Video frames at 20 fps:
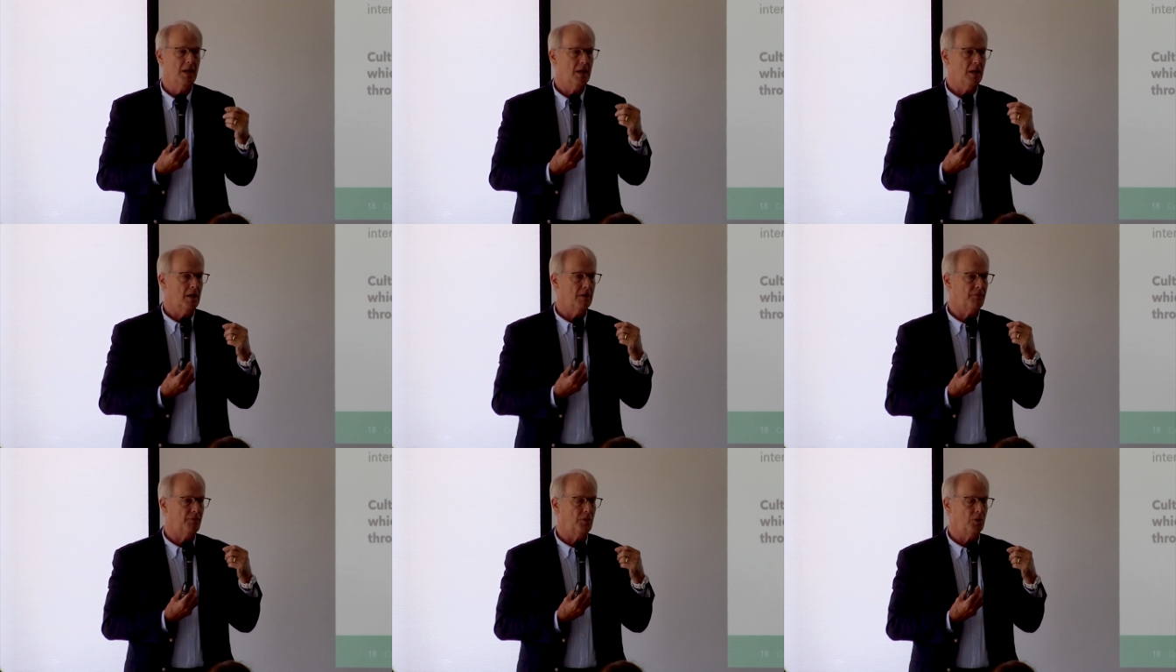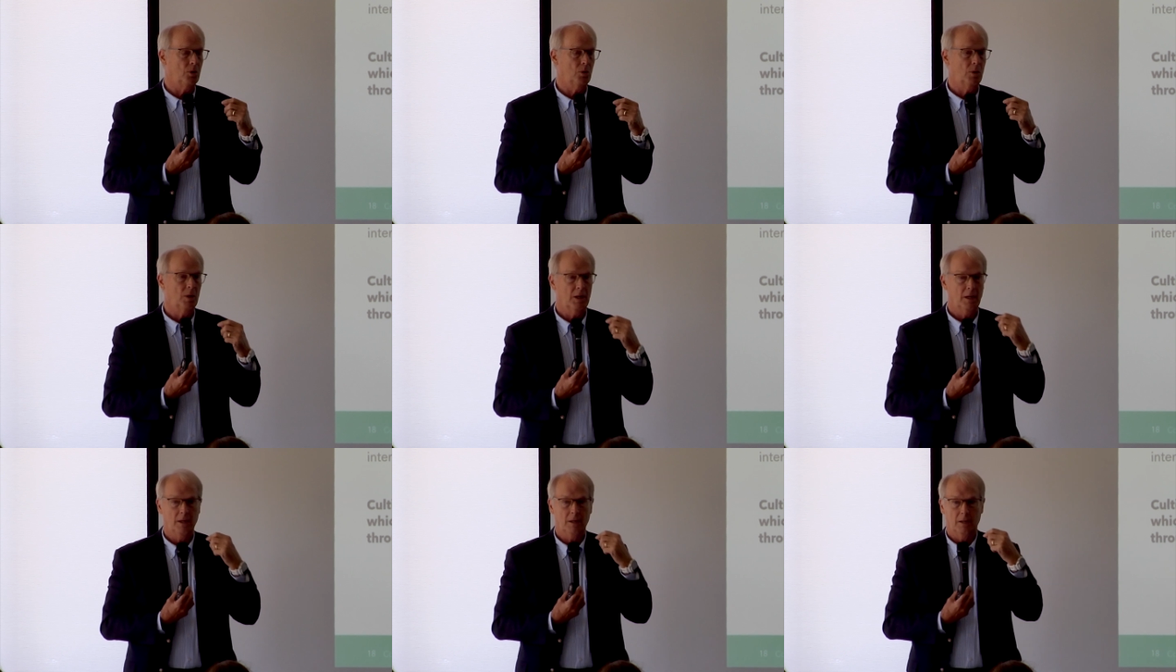if you
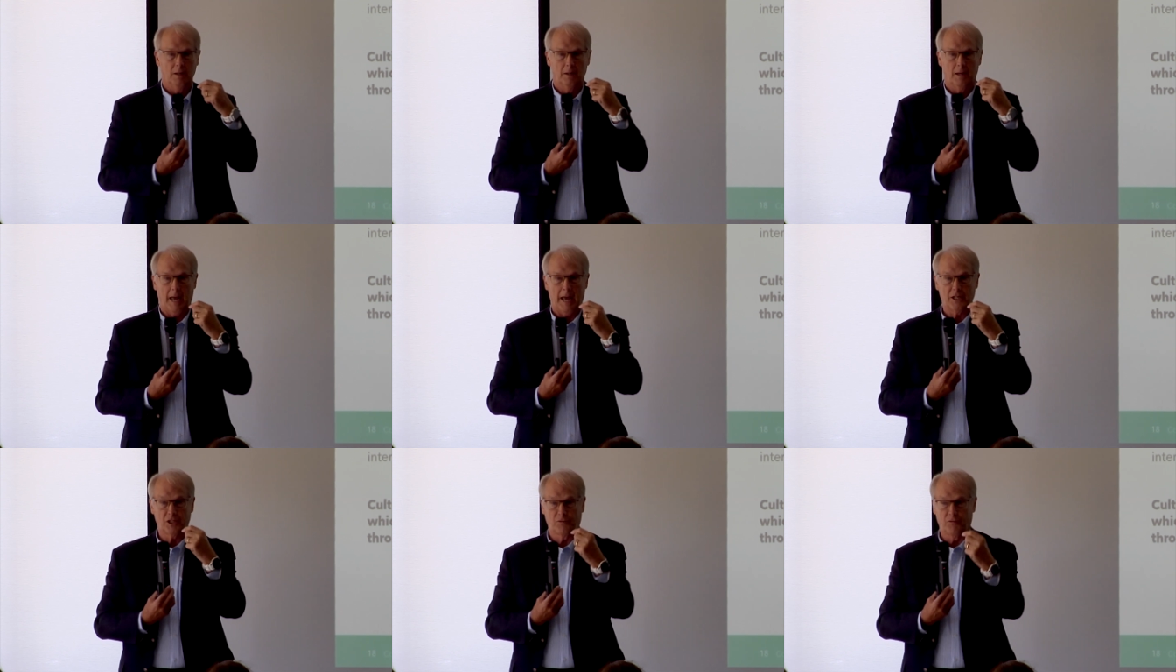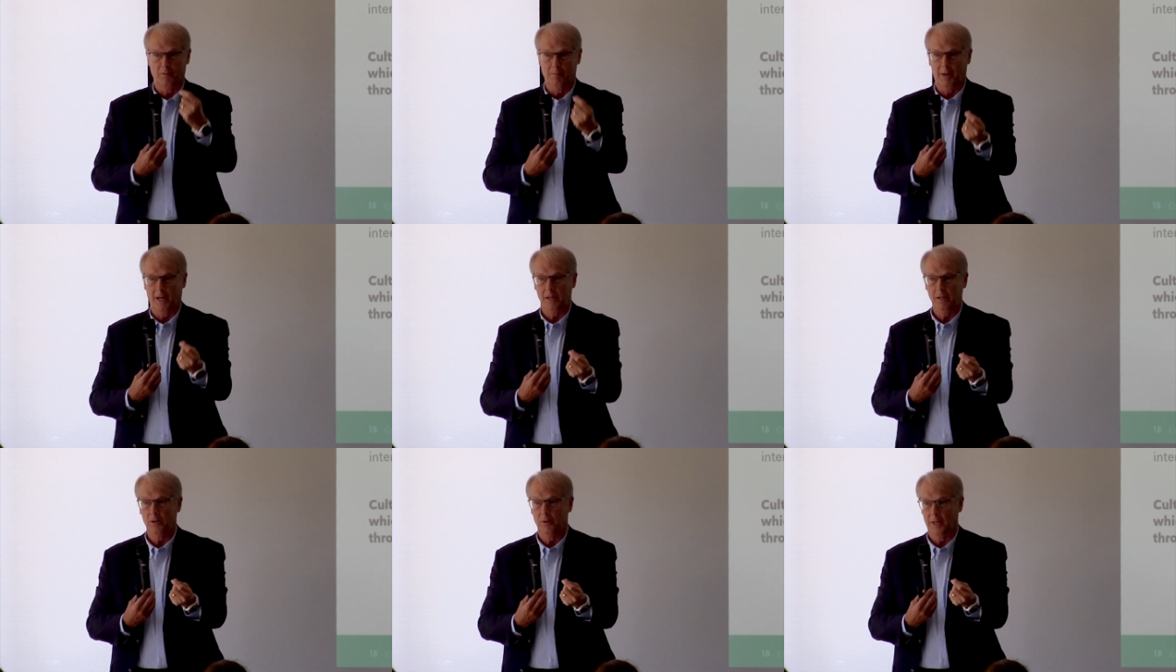ask for
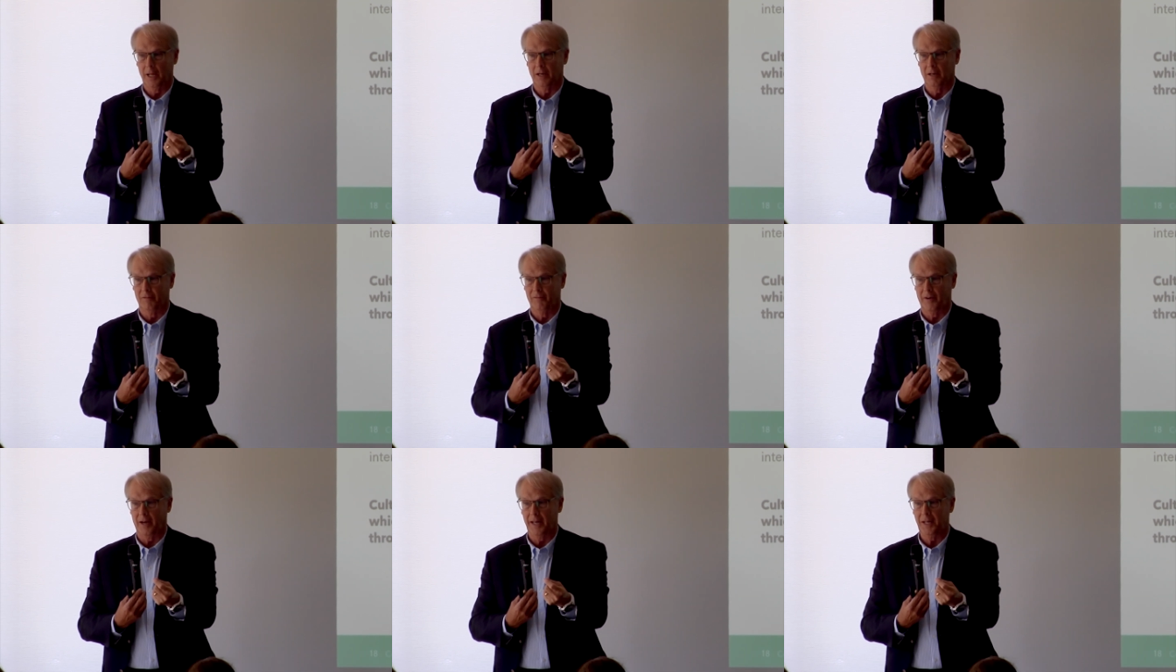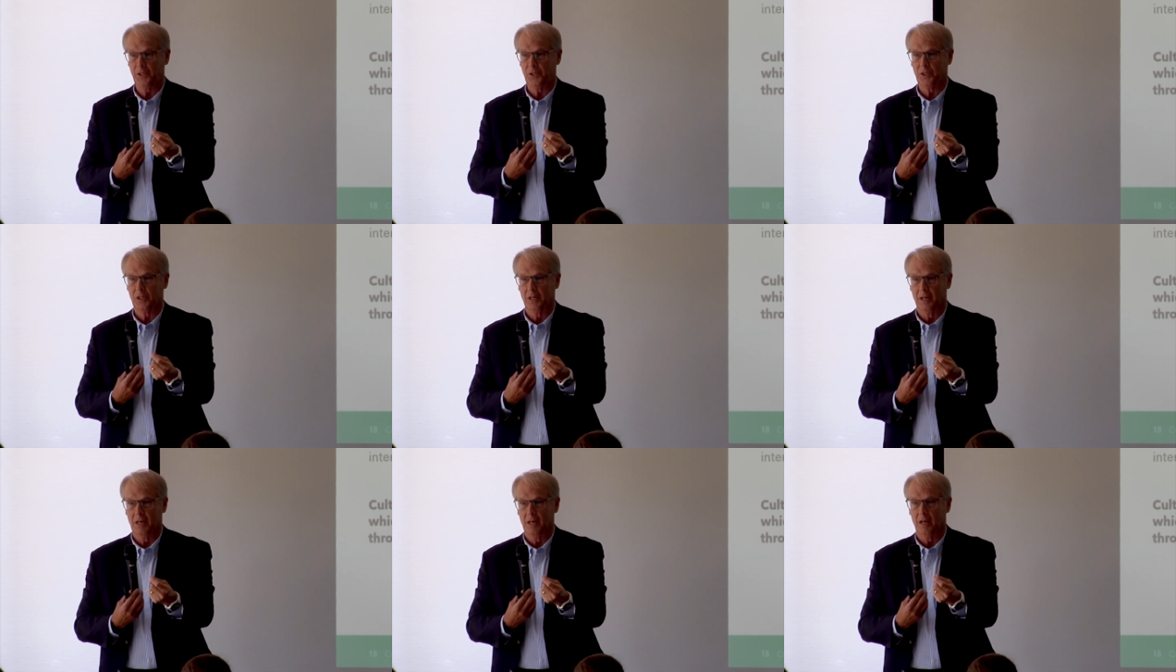money, you get
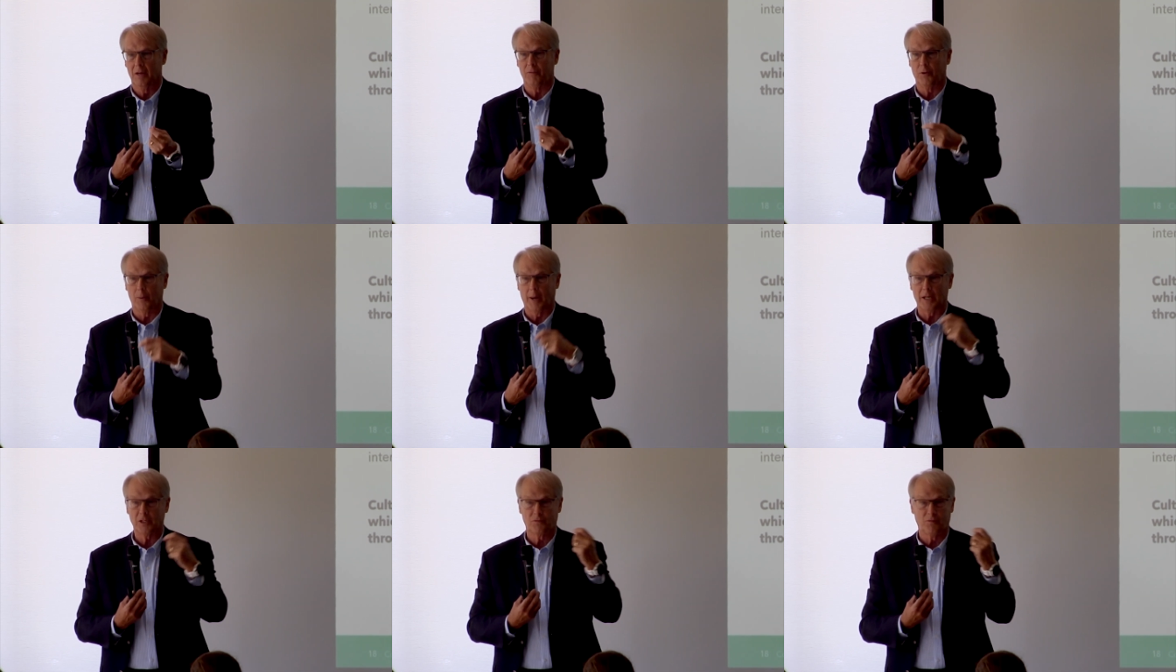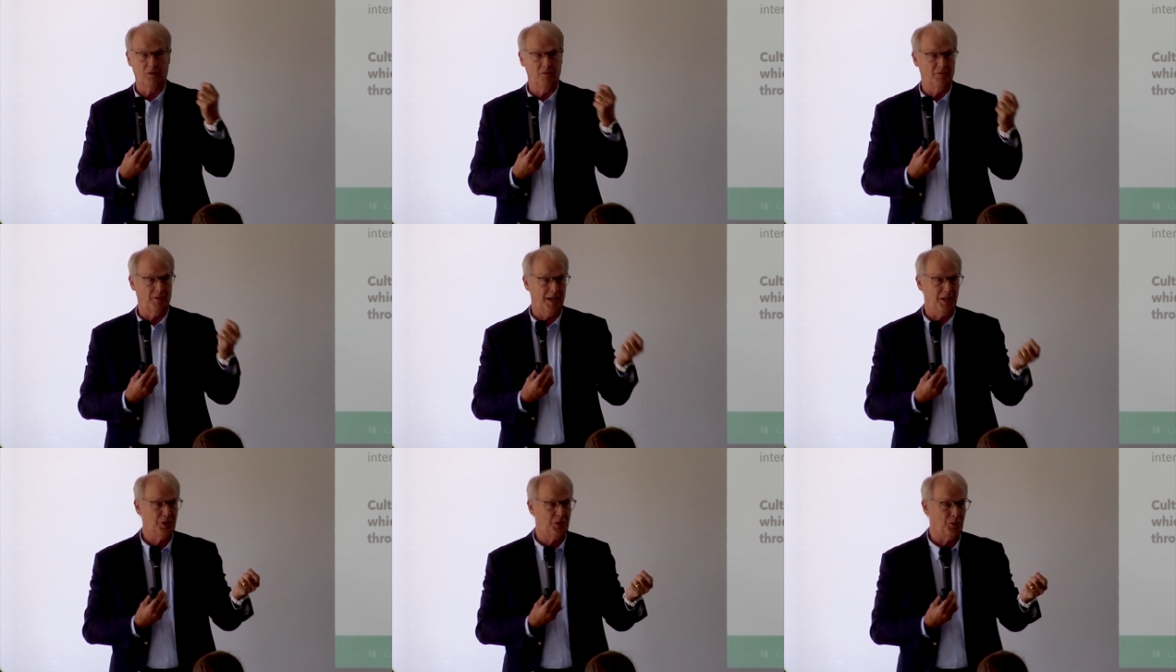advice. If you ask for
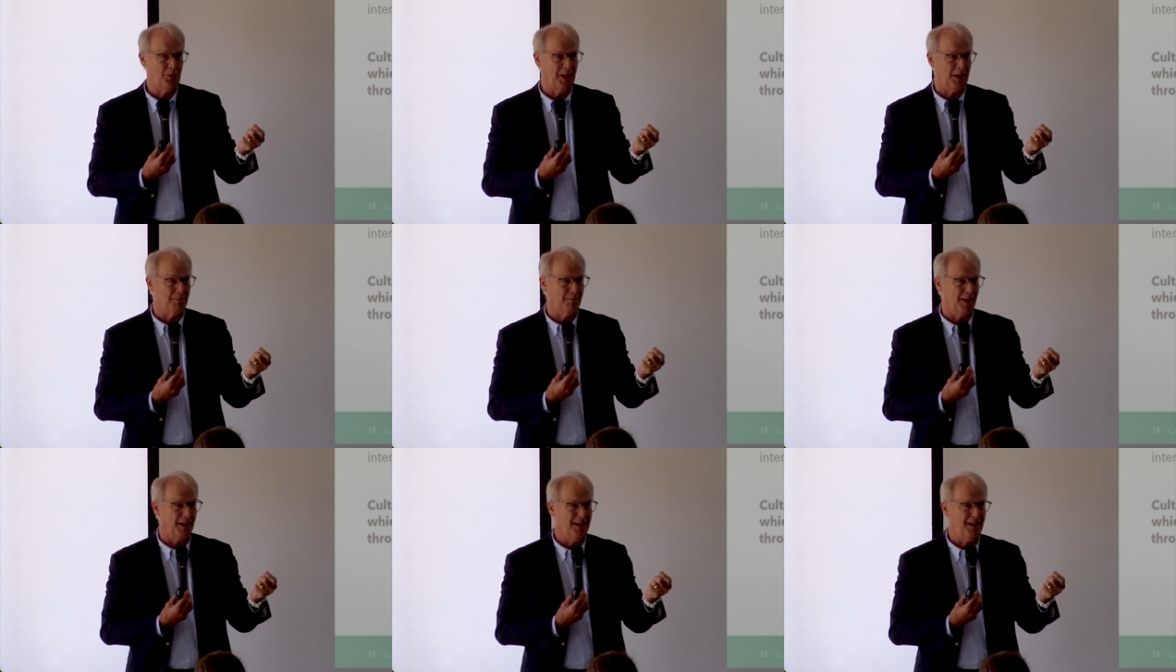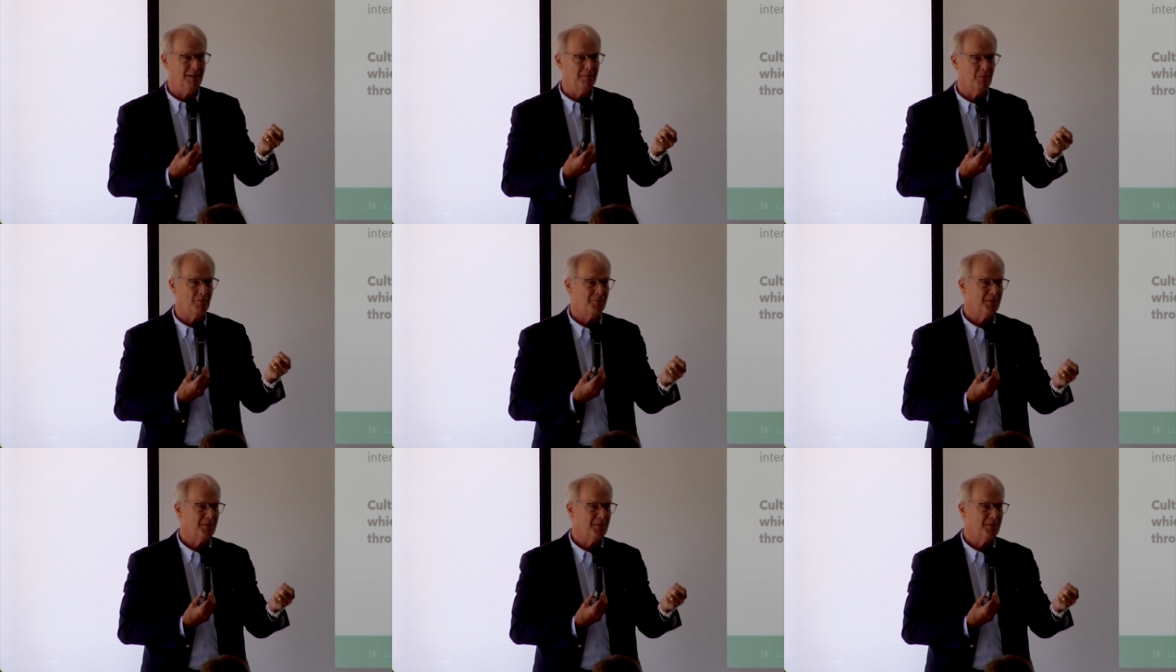advice, you get money.